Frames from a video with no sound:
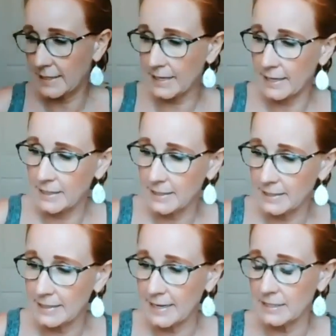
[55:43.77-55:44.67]

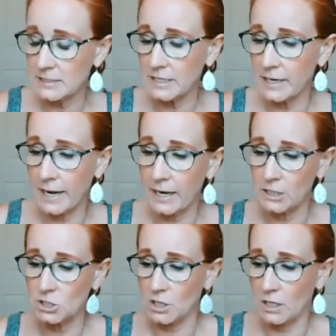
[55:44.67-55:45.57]
Skin and
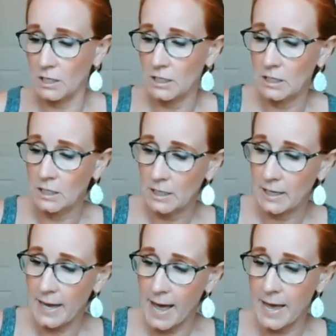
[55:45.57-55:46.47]
anti-aging
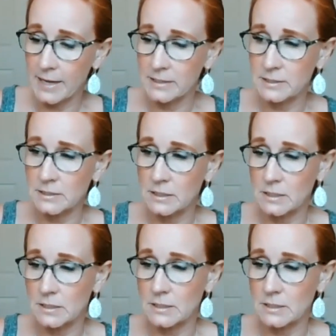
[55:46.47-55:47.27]
and